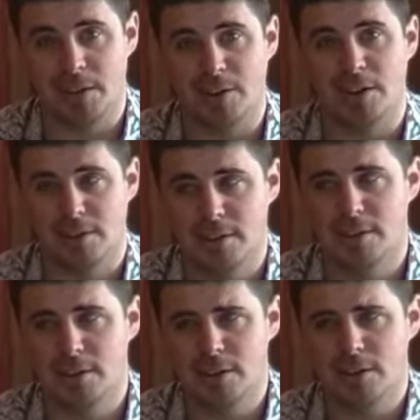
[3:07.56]
serious.
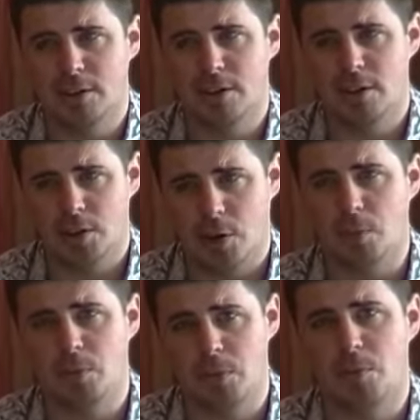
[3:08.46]

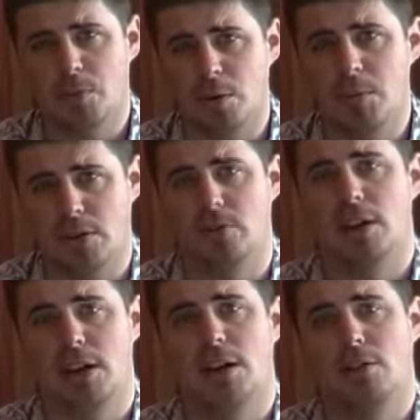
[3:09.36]
Optimus Prime is a
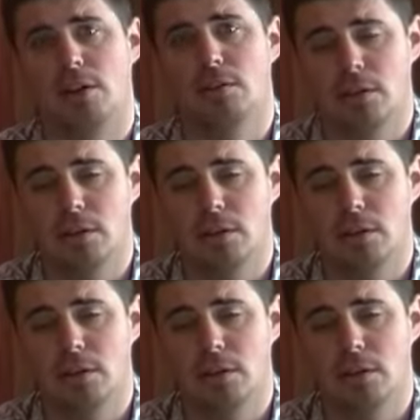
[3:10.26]
great hero.